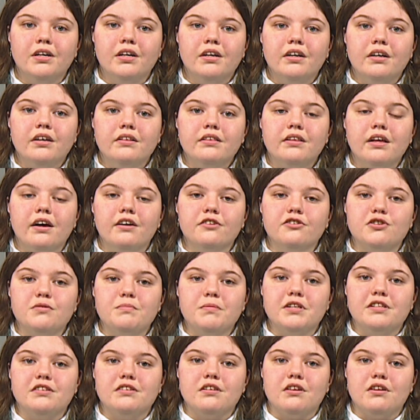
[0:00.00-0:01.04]
The
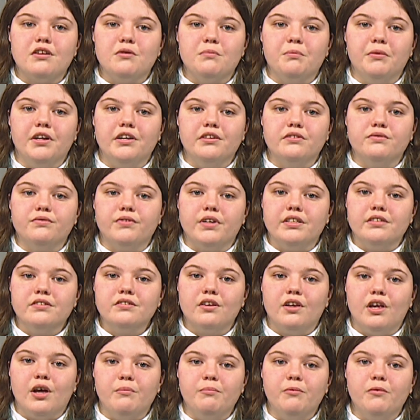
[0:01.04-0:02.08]
LGBTQ+ Friends
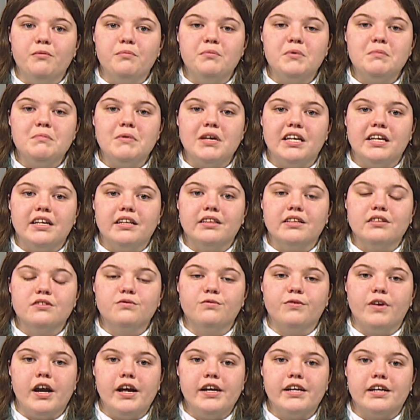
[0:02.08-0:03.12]
Club will be meeting this
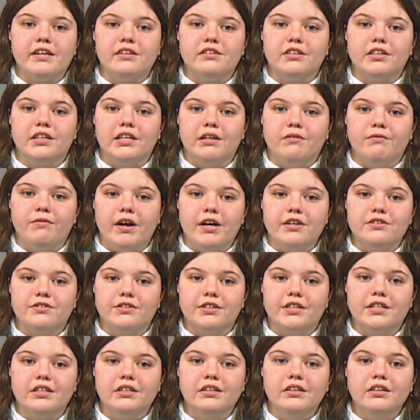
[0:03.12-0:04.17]
Friday during
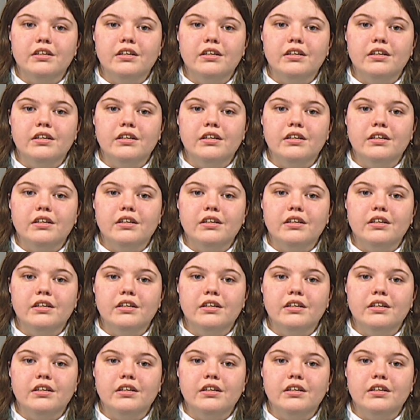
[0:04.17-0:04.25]
advisory.